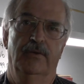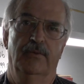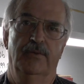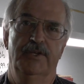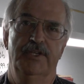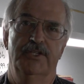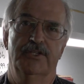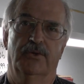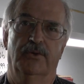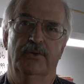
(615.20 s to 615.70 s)

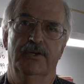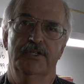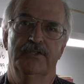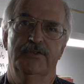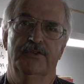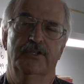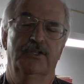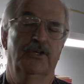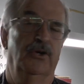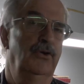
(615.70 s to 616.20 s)
resource
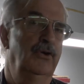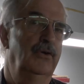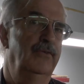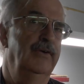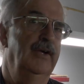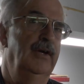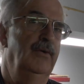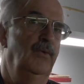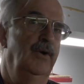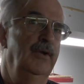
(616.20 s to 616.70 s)
for a total of
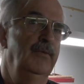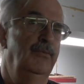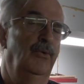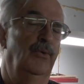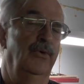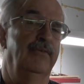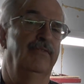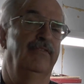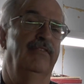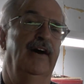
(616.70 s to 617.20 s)
around
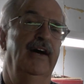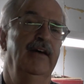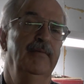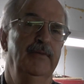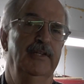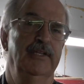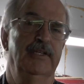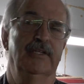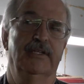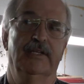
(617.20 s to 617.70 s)
1.5
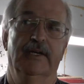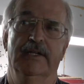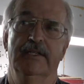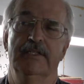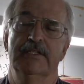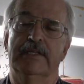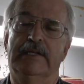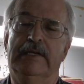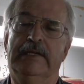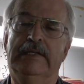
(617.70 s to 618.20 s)
million
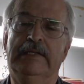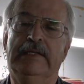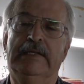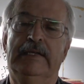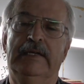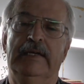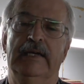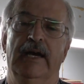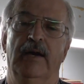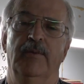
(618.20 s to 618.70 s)
tons,
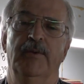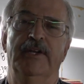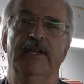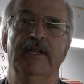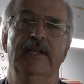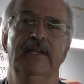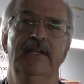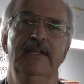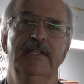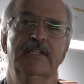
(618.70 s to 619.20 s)
and we
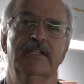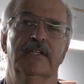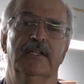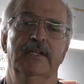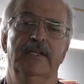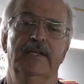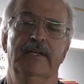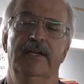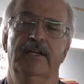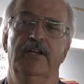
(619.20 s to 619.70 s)
can
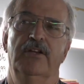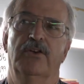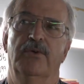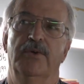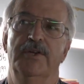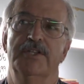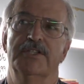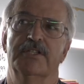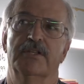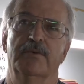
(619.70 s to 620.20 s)
easily
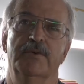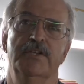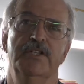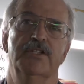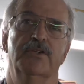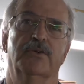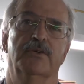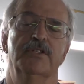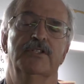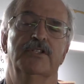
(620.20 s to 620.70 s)
increase the
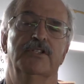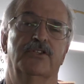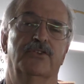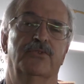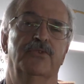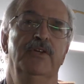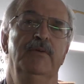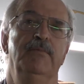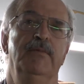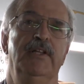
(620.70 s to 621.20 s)
resource to
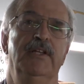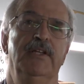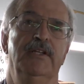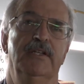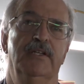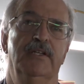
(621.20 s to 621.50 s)
3 million